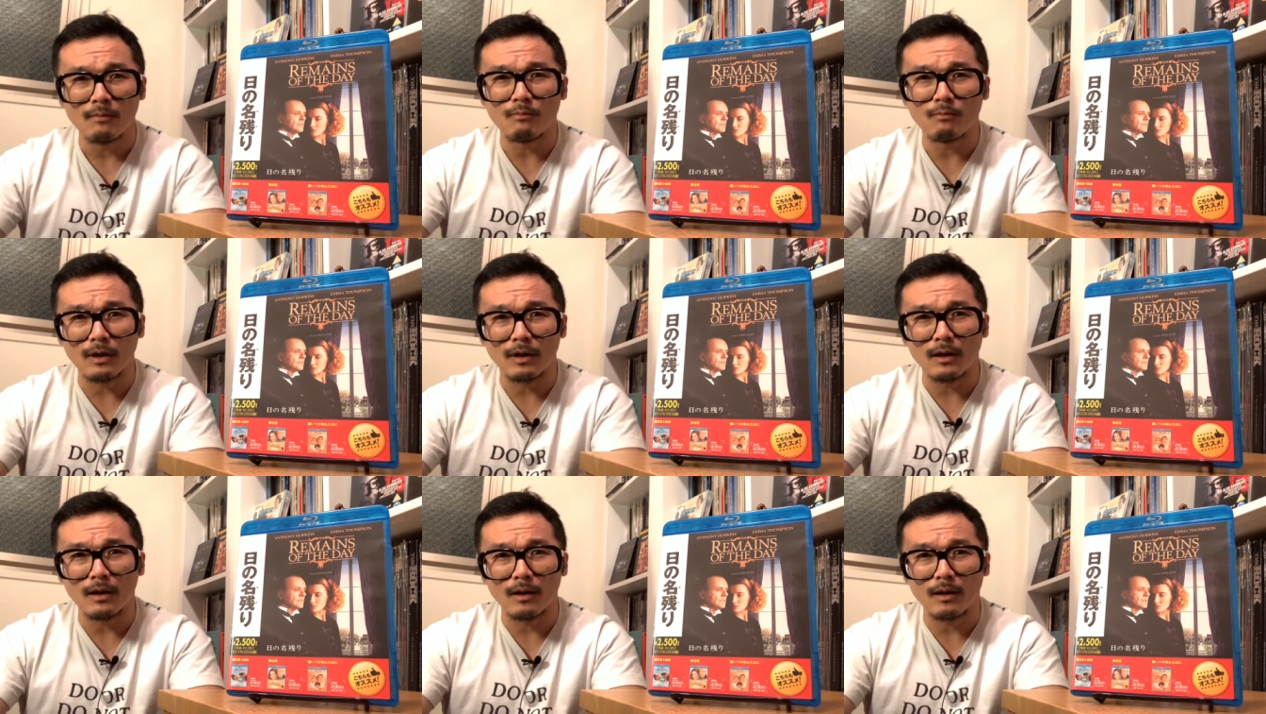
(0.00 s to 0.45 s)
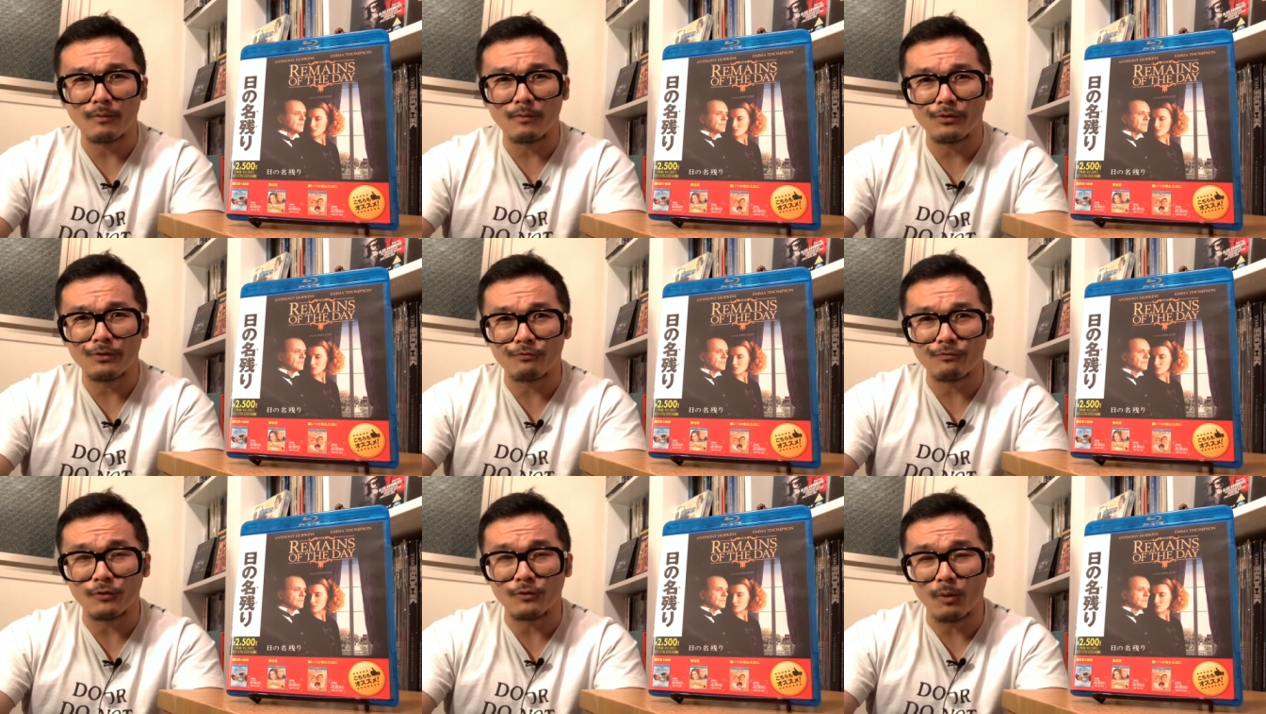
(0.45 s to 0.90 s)
uh,
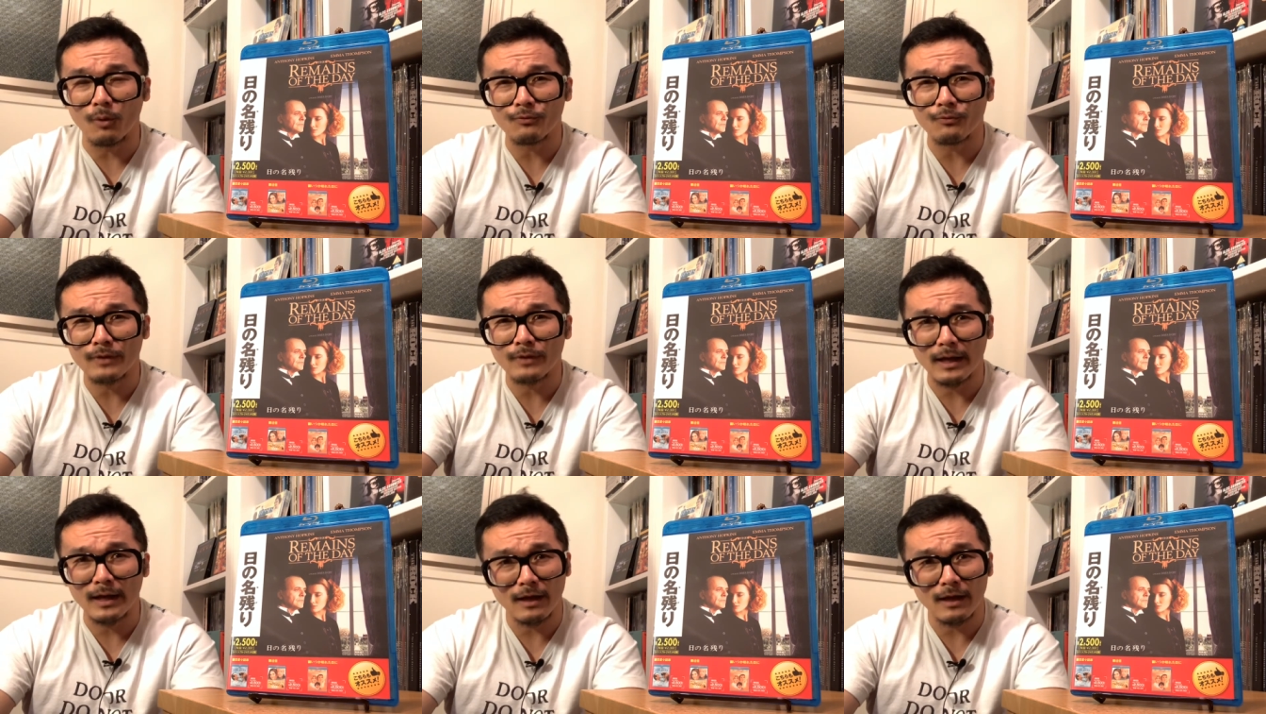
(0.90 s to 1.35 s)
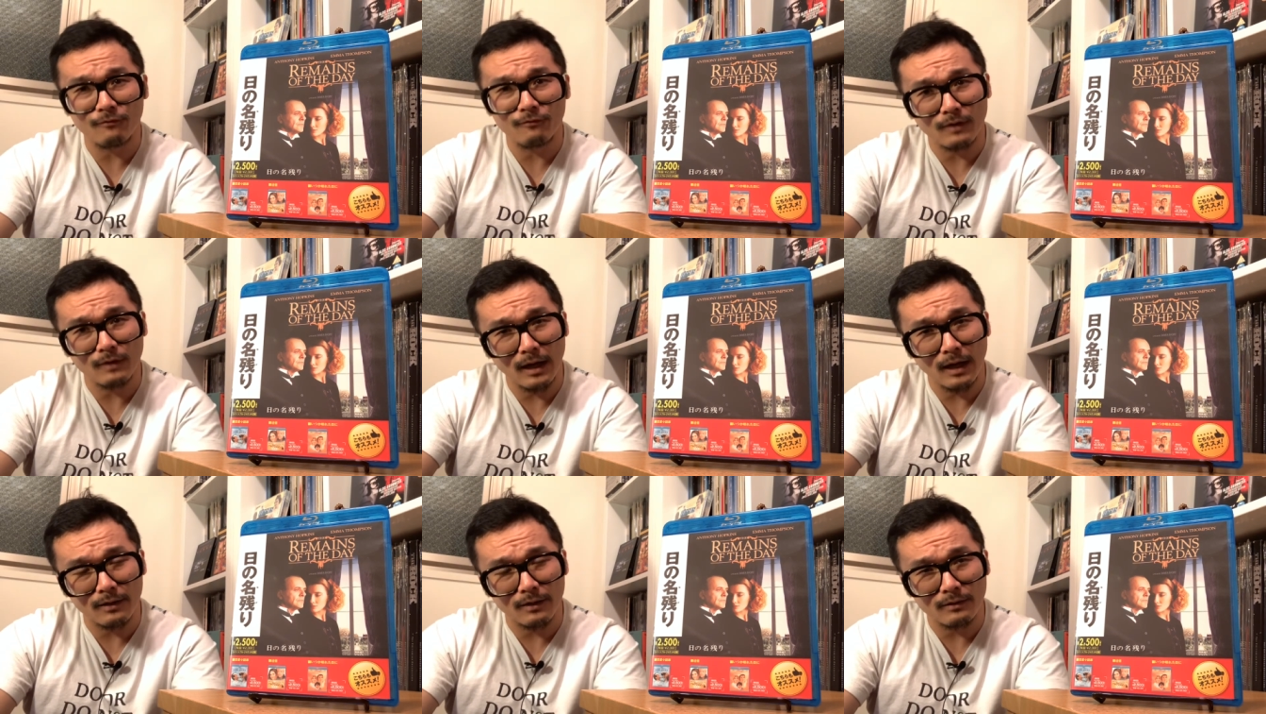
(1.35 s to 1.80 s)
the films that have
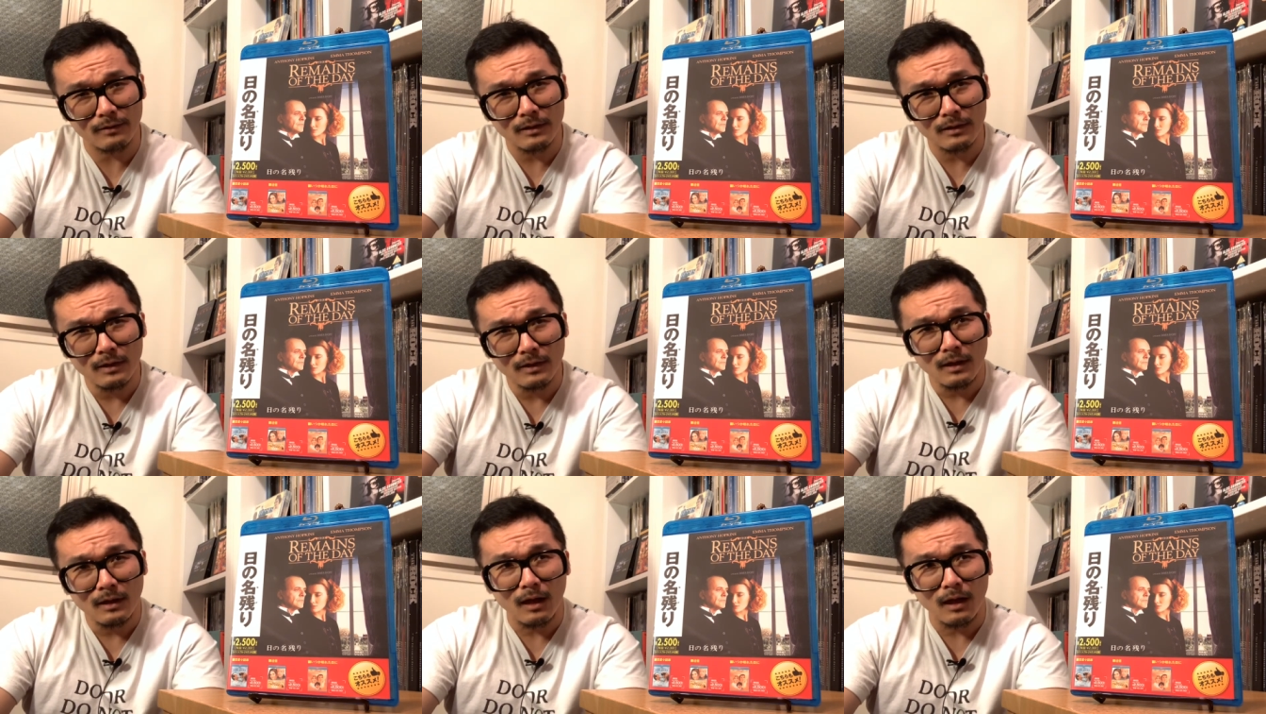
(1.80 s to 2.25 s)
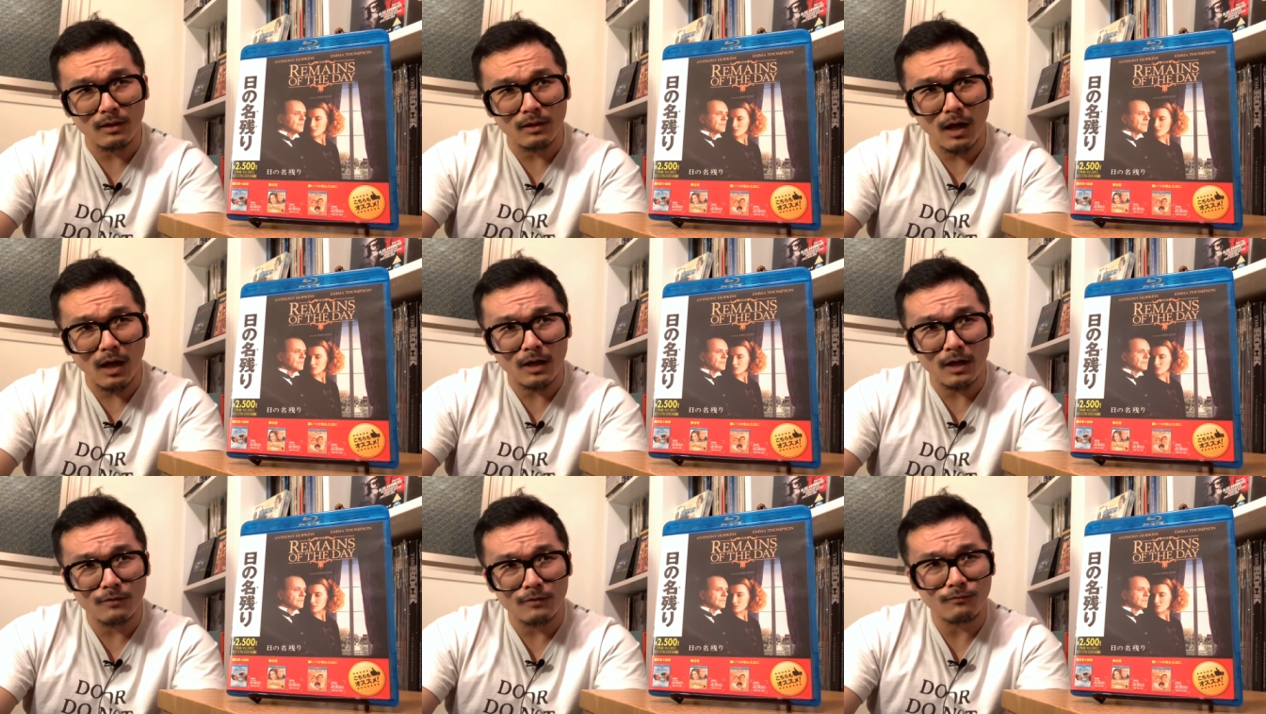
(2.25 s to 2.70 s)
gotten a
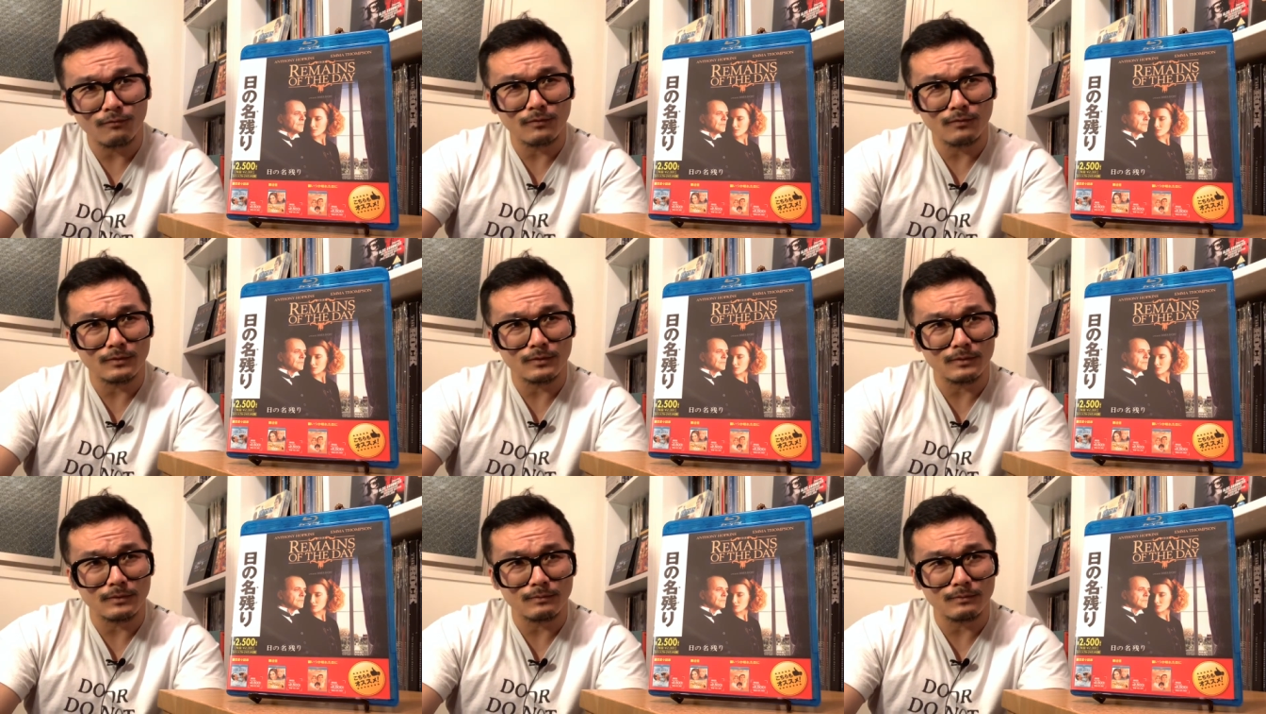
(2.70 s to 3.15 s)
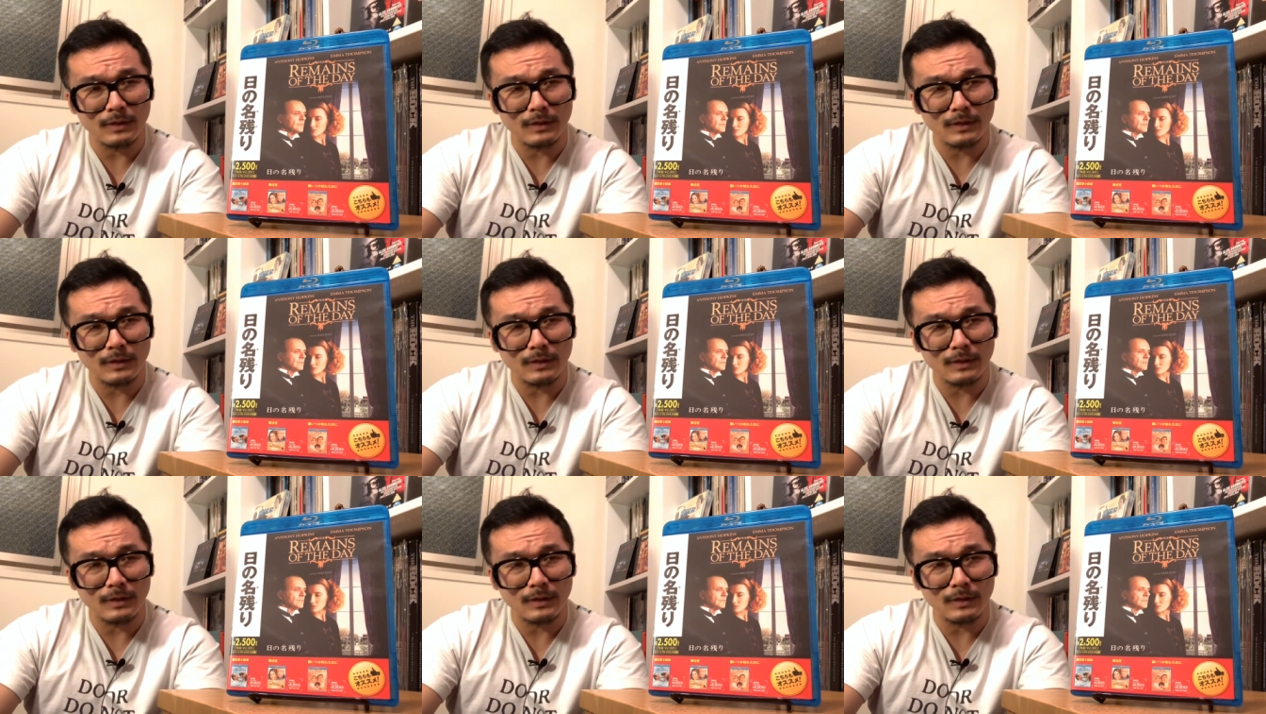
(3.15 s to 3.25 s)
lot of uh,